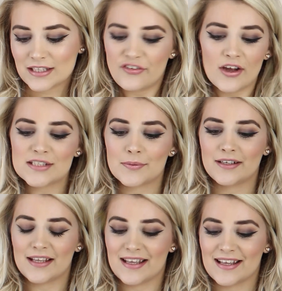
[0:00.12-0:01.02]
So the first
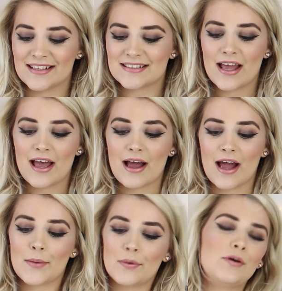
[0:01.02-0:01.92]
one is,
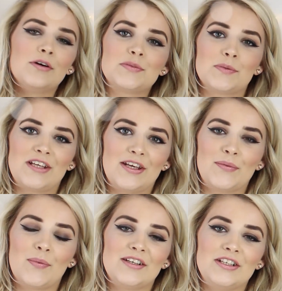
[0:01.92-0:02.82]
how old were
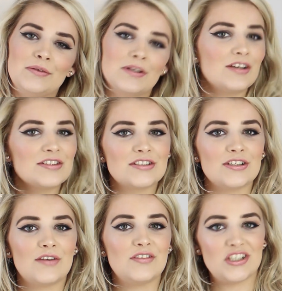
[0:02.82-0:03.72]
you when you
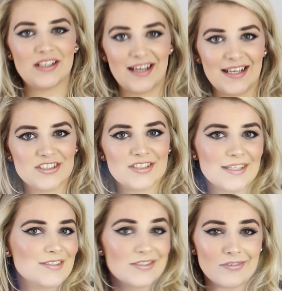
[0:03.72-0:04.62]
lost your virginity? Let's just
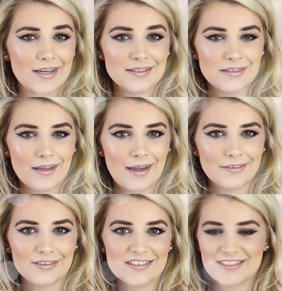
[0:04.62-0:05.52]
get straight into the
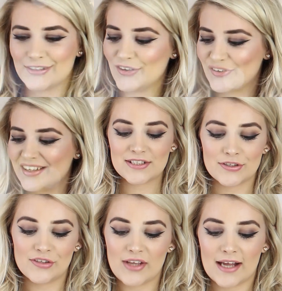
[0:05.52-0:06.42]
hardcore stuff.
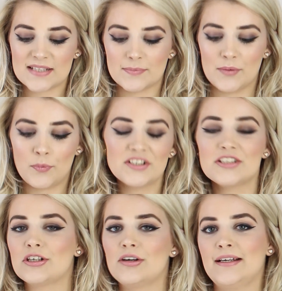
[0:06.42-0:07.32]
Sophie asked me, what
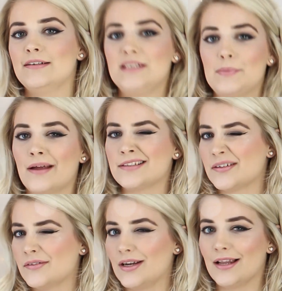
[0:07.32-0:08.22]
is your guilty
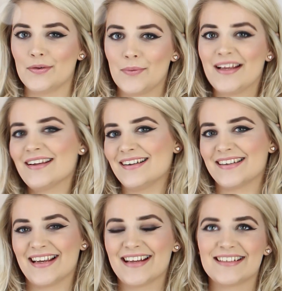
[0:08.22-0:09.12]
pleasure, with a little wink
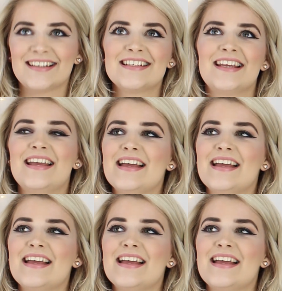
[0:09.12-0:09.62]
on the end?